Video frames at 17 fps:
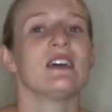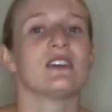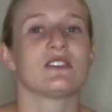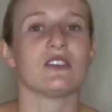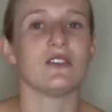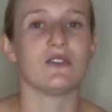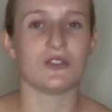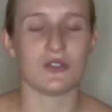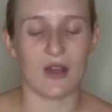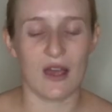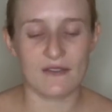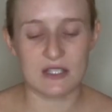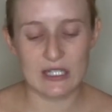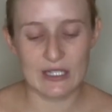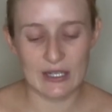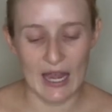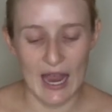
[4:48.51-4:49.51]
so you do have
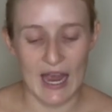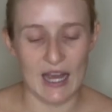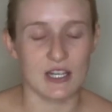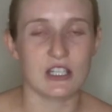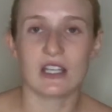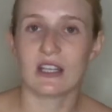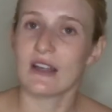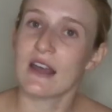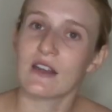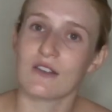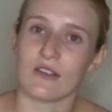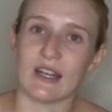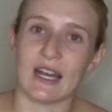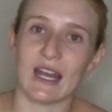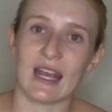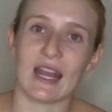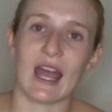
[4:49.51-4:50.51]
to actually like
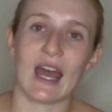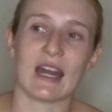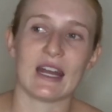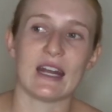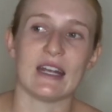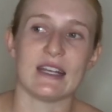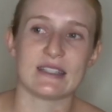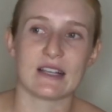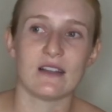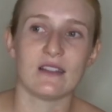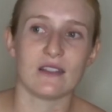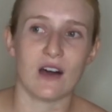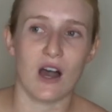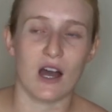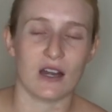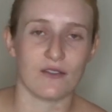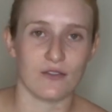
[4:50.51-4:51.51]
reading, and it is a
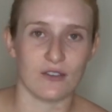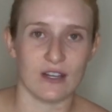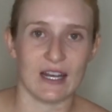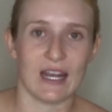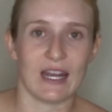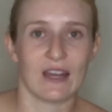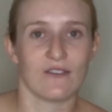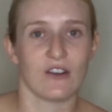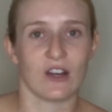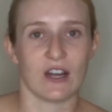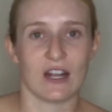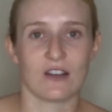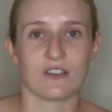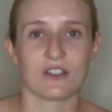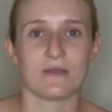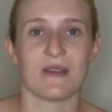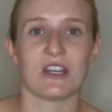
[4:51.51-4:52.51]
lot of reading if you're an
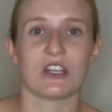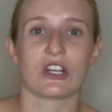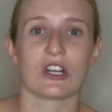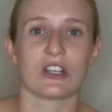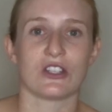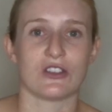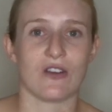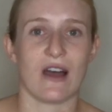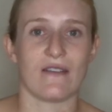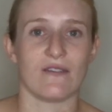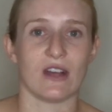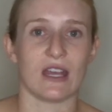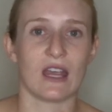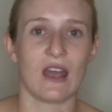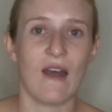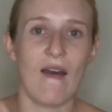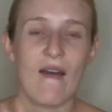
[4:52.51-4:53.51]
English major, because you'll have
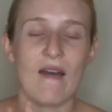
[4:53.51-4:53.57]
like